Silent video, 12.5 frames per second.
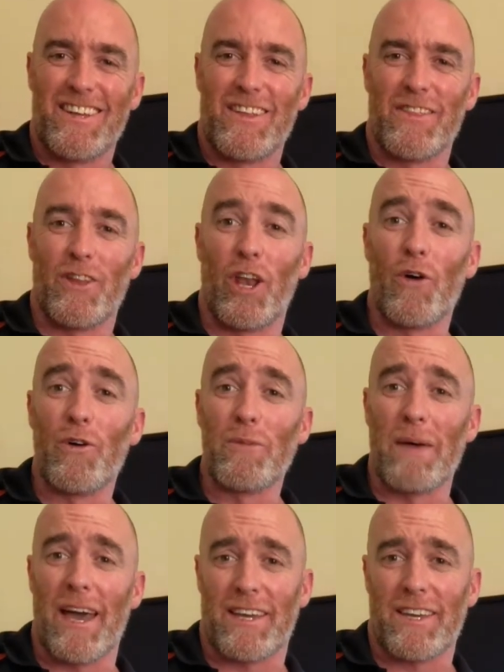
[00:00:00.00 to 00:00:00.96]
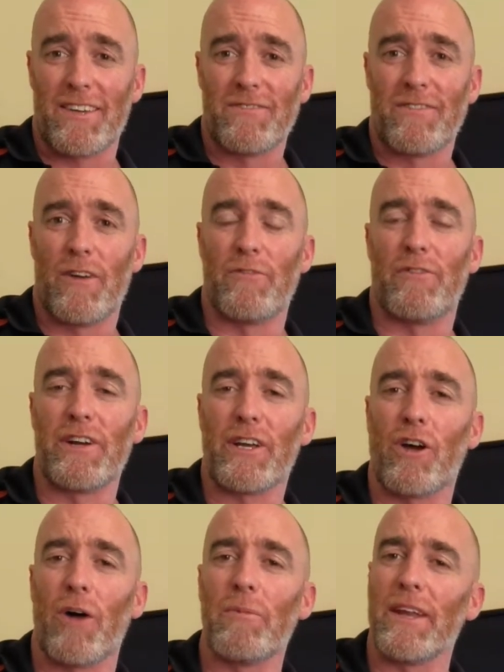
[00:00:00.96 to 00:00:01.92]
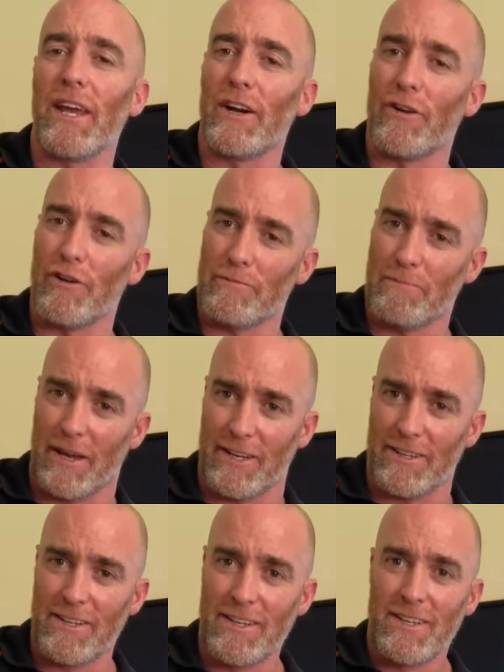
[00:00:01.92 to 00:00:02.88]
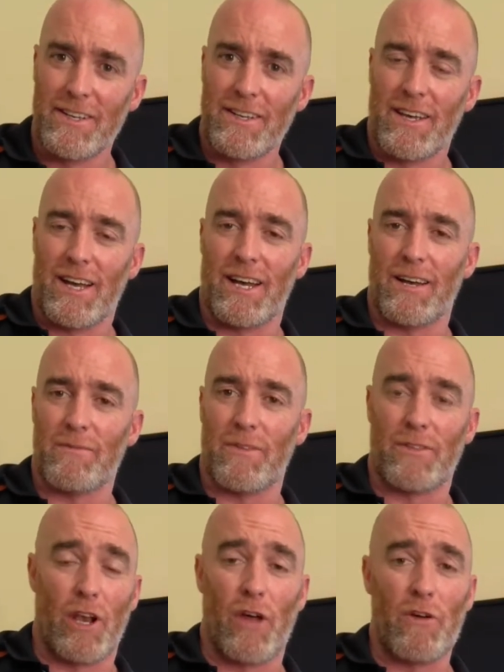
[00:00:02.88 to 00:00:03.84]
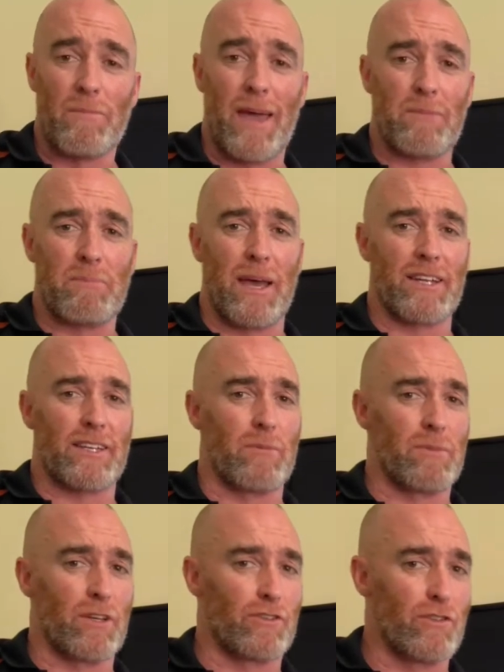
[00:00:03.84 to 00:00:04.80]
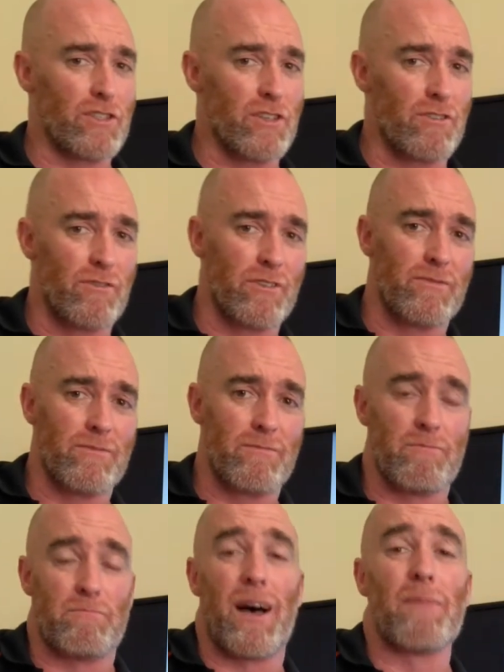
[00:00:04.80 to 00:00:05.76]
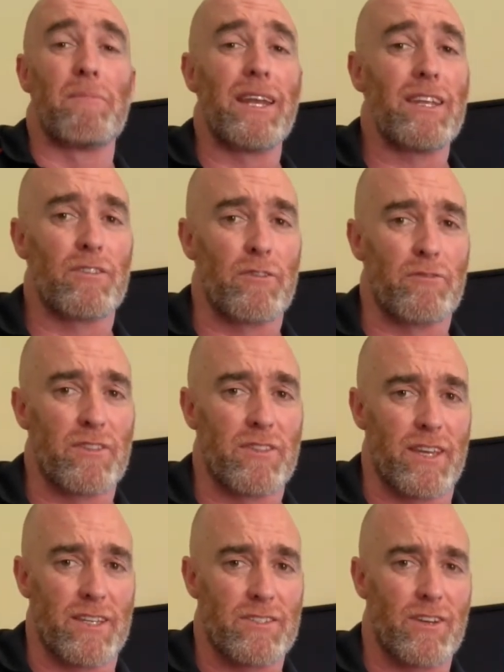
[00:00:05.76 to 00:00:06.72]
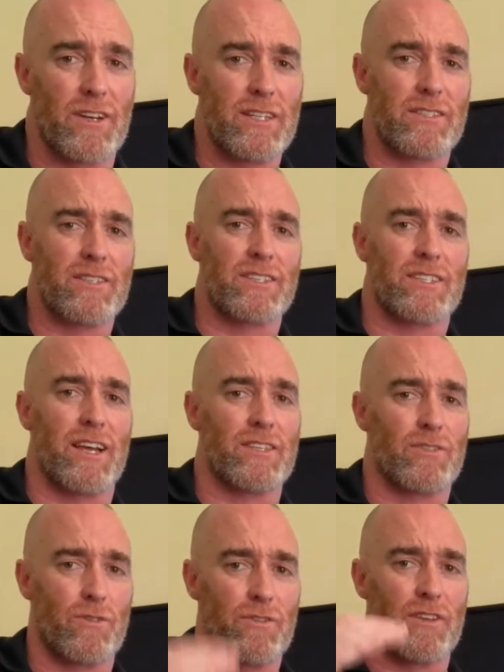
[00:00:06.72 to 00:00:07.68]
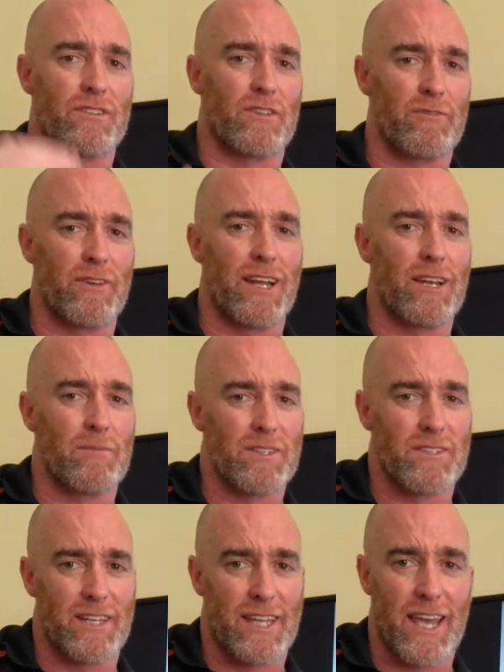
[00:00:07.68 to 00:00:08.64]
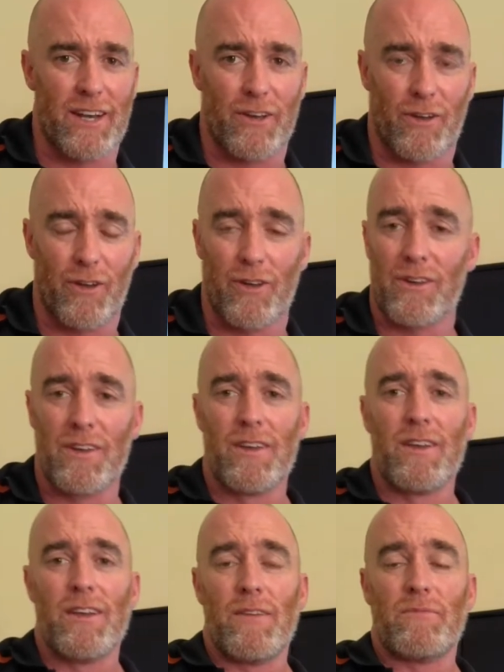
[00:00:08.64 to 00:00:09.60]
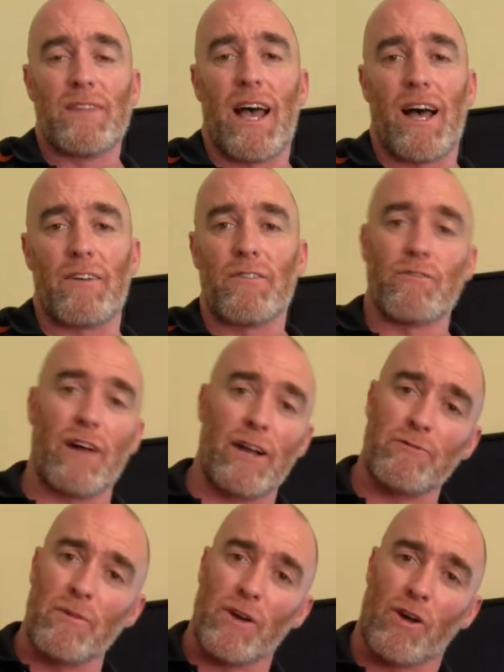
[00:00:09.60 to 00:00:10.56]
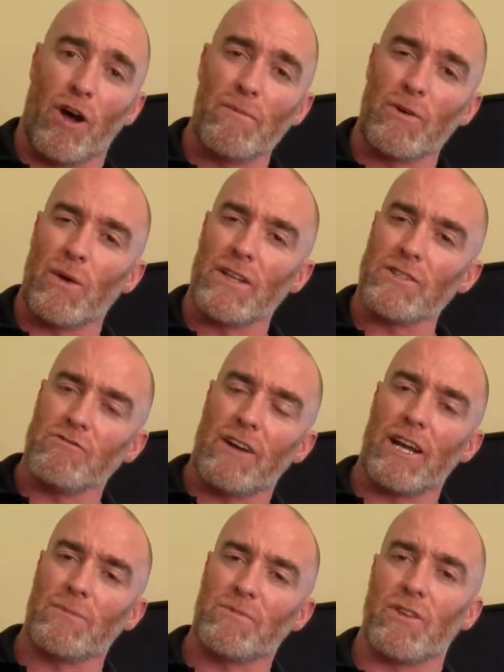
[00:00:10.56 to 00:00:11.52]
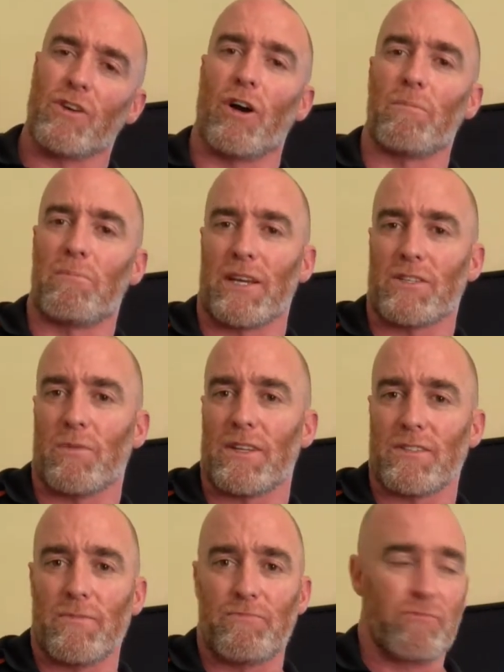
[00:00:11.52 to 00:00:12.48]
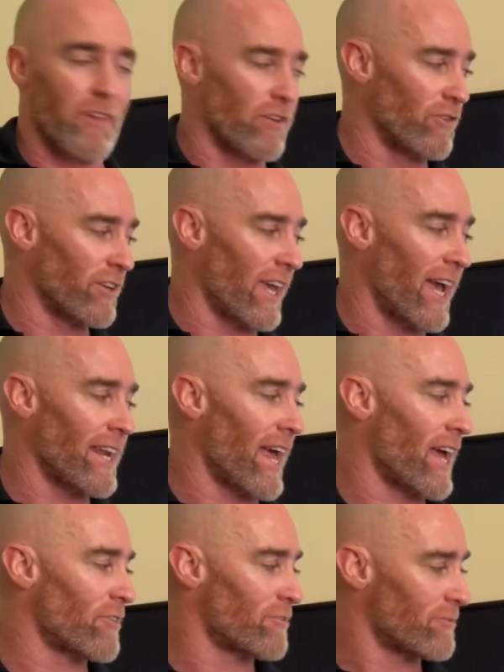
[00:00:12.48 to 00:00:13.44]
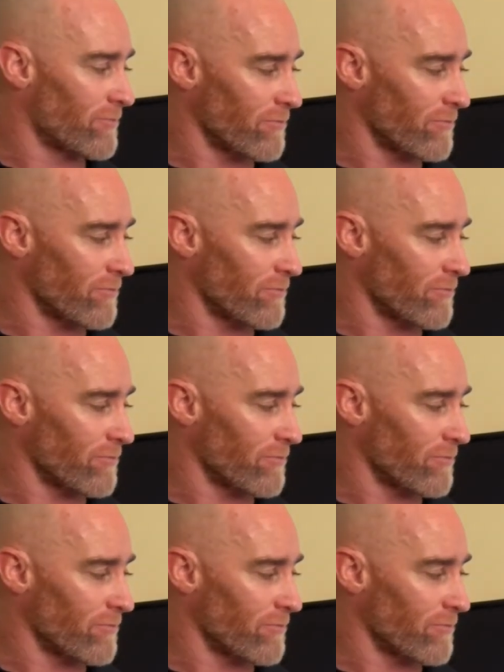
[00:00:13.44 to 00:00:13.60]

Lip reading: The lower back, a very common area of pain. The lower back pain can be induced by many different things. So let's discuss all those different elements that can occur. Now, right from the common ones, right up to the complex ones. You can have